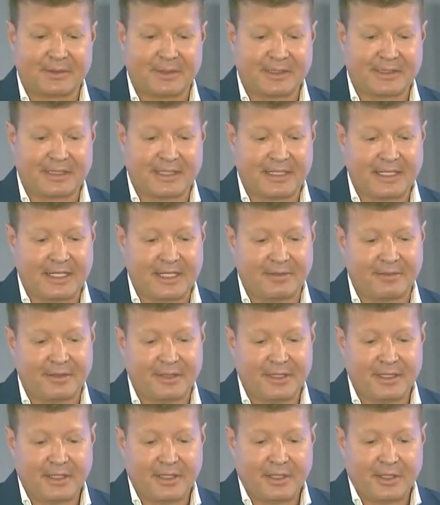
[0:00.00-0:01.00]
weeks to live.
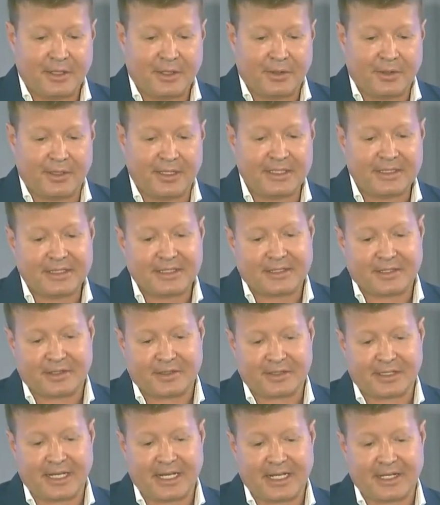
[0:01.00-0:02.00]
This is her
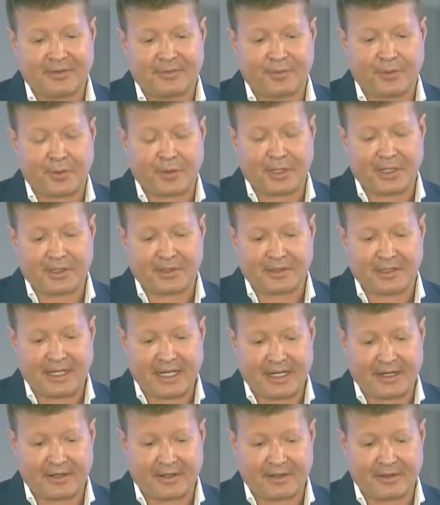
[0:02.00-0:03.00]
scan 4 years
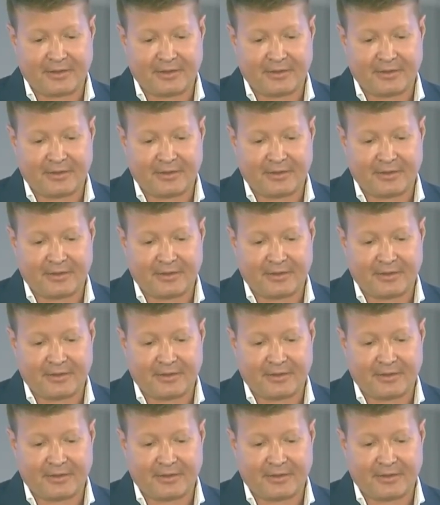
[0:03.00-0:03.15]
later.